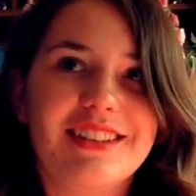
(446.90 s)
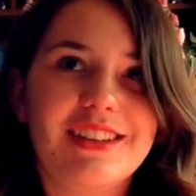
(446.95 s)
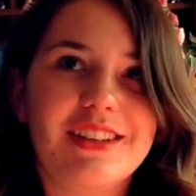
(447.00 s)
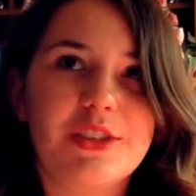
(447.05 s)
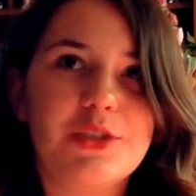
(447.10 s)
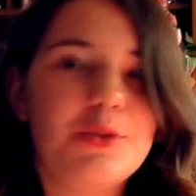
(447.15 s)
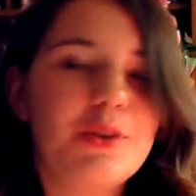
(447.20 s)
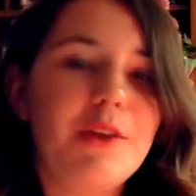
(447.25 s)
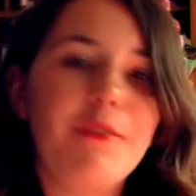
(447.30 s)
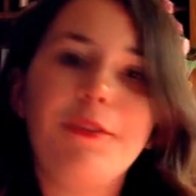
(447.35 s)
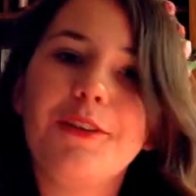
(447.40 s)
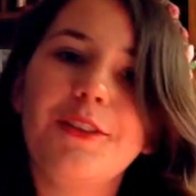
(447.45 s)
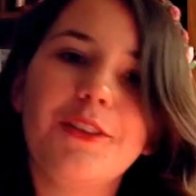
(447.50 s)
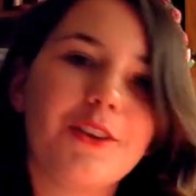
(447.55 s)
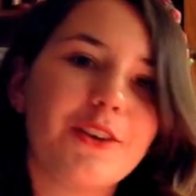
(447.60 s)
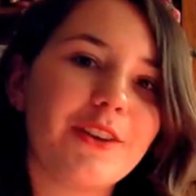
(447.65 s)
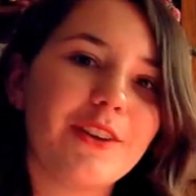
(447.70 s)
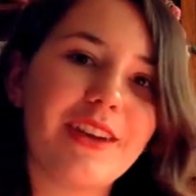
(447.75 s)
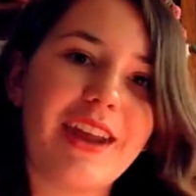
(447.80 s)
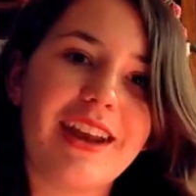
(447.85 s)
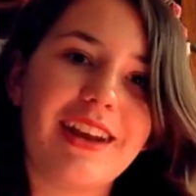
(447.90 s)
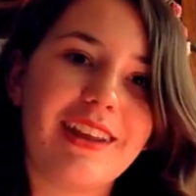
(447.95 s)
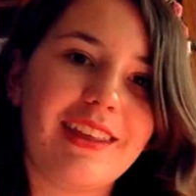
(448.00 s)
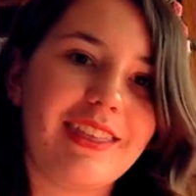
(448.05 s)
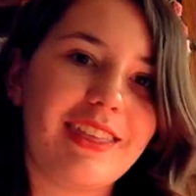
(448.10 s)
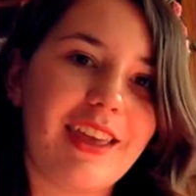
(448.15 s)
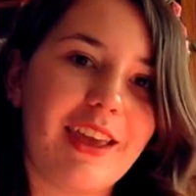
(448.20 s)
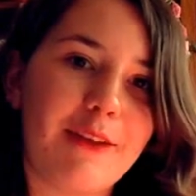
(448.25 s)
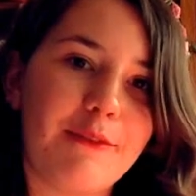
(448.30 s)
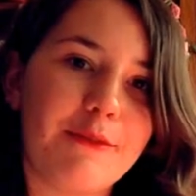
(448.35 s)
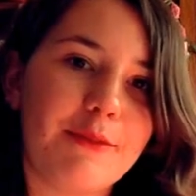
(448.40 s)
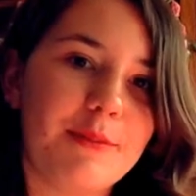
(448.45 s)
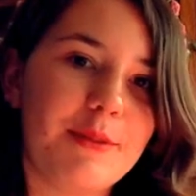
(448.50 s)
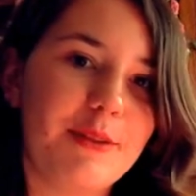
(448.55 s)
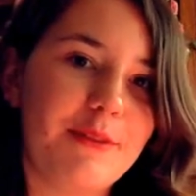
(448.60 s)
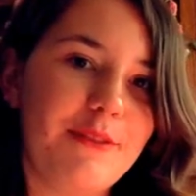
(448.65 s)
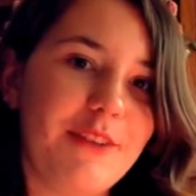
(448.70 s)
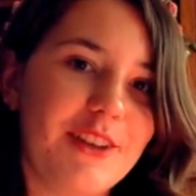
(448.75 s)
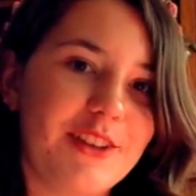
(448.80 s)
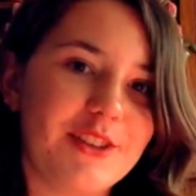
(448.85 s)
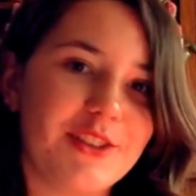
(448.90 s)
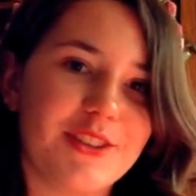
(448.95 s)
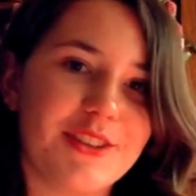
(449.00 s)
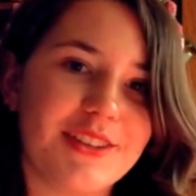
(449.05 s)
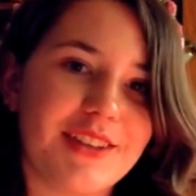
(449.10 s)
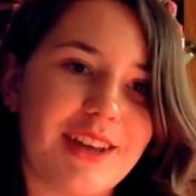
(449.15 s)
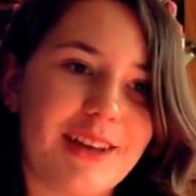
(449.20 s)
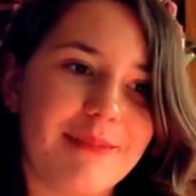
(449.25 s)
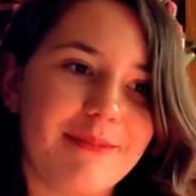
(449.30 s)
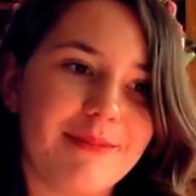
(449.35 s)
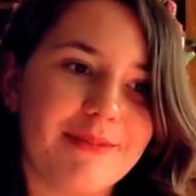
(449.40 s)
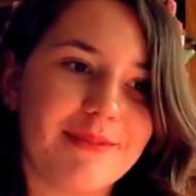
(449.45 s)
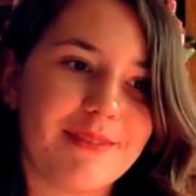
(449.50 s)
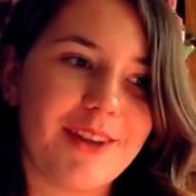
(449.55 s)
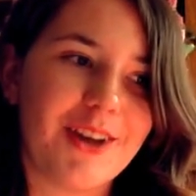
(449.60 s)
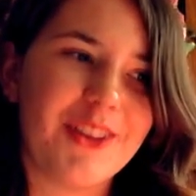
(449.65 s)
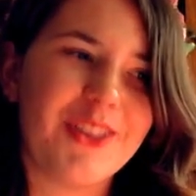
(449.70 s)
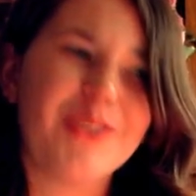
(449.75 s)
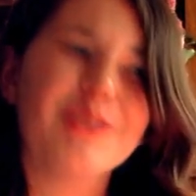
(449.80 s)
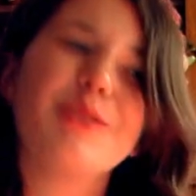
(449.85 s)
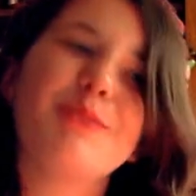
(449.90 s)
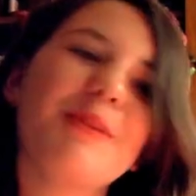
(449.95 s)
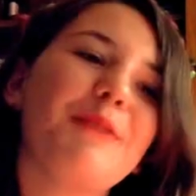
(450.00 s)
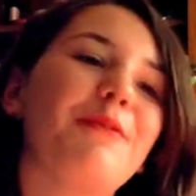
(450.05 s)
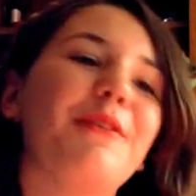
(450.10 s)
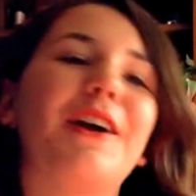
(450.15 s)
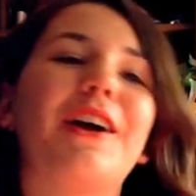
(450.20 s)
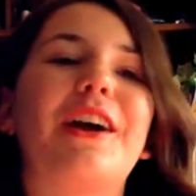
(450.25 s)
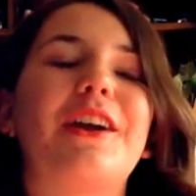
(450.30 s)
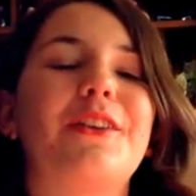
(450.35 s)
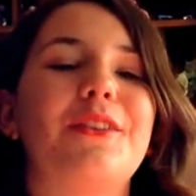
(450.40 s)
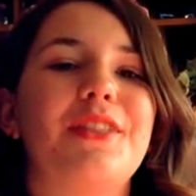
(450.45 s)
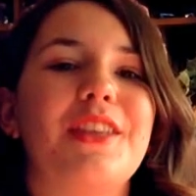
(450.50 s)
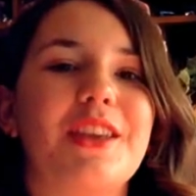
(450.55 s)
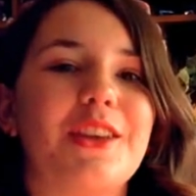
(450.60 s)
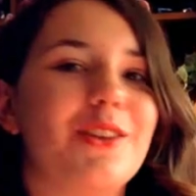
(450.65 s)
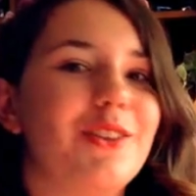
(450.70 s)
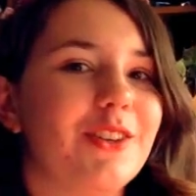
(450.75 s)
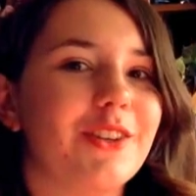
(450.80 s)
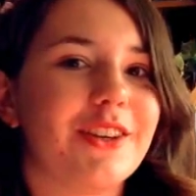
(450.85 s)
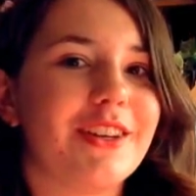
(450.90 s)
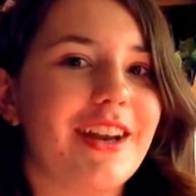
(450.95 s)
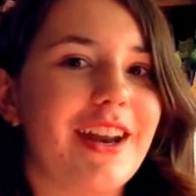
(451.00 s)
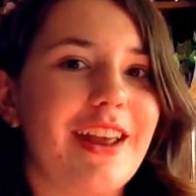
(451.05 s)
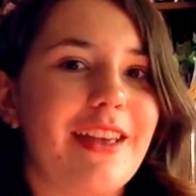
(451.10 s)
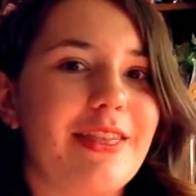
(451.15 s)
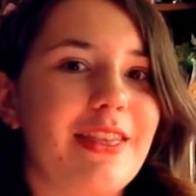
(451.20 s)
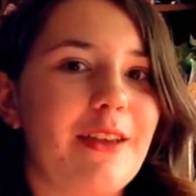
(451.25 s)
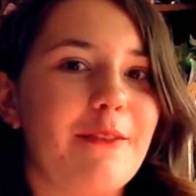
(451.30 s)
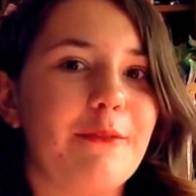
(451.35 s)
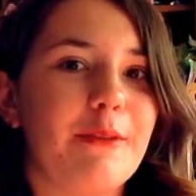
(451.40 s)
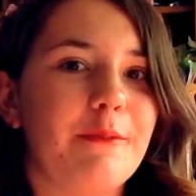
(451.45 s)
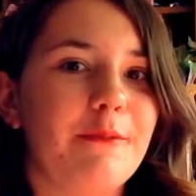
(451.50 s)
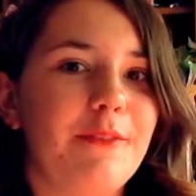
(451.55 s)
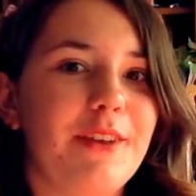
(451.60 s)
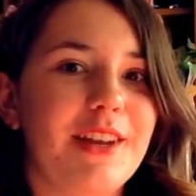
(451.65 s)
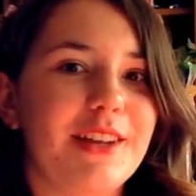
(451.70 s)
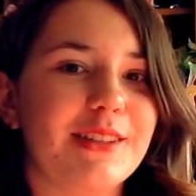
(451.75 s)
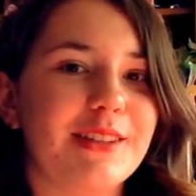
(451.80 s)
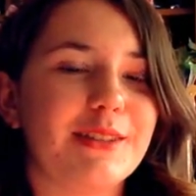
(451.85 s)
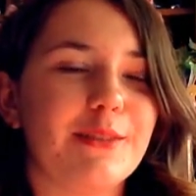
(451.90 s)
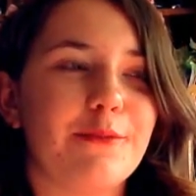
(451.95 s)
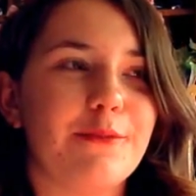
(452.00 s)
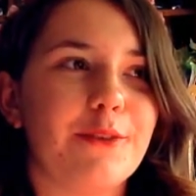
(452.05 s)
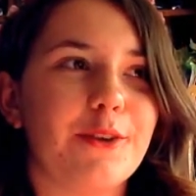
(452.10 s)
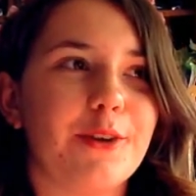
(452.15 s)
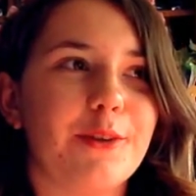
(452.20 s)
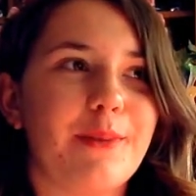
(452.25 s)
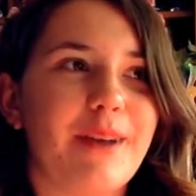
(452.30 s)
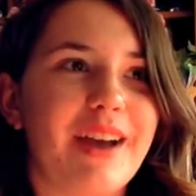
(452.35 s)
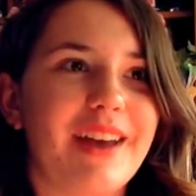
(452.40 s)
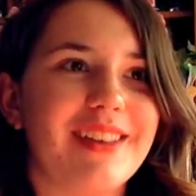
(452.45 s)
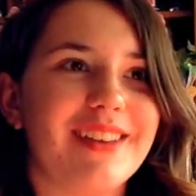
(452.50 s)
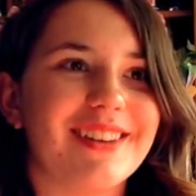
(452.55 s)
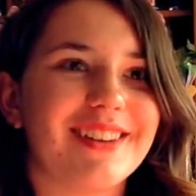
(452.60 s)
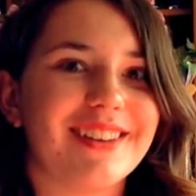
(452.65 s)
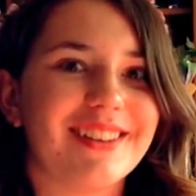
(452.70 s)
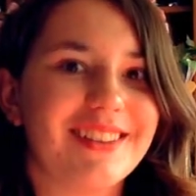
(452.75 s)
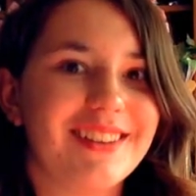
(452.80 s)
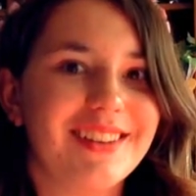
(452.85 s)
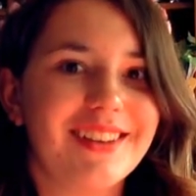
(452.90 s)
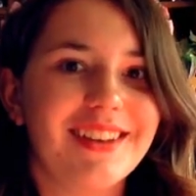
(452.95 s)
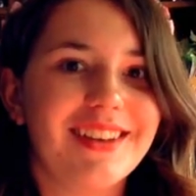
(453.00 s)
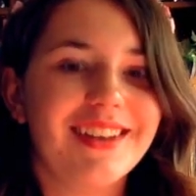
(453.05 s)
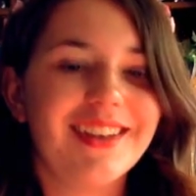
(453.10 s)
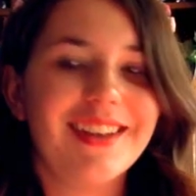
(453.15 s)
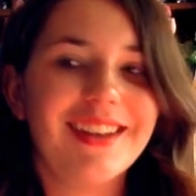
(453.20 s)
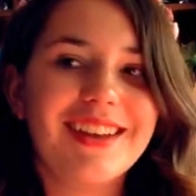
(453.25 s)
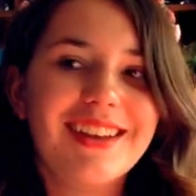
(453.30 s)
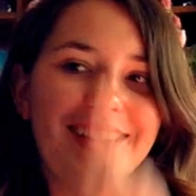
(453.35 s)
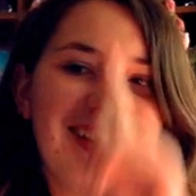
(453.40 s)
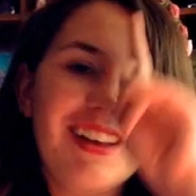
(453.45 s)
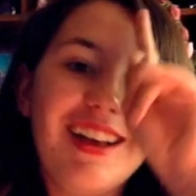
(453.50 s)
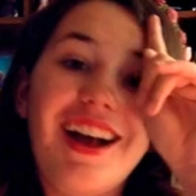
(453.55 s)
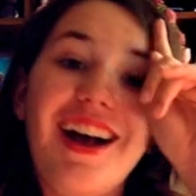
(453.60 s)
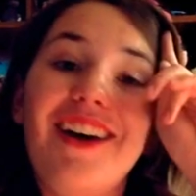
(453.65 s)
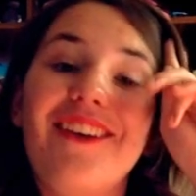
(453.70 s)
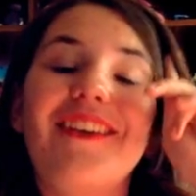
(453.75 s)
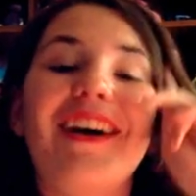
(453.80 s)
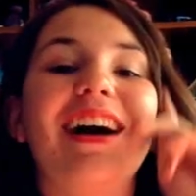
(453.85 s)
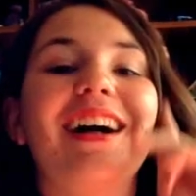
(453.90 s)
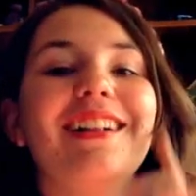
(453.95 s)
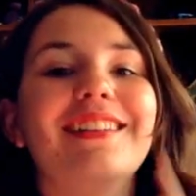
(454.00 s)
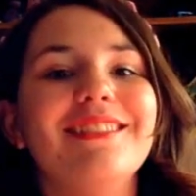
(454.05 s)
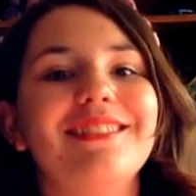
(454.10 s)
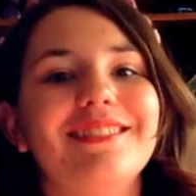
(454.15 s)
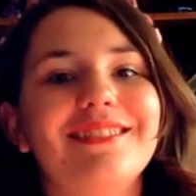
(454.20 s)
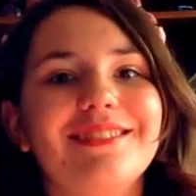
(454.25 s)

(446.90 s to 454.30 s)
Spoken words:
you never learn anything from Adventure Time. Although, to be fair, I don't think you'll learn anything from Phineas and Ferb either. Oh well.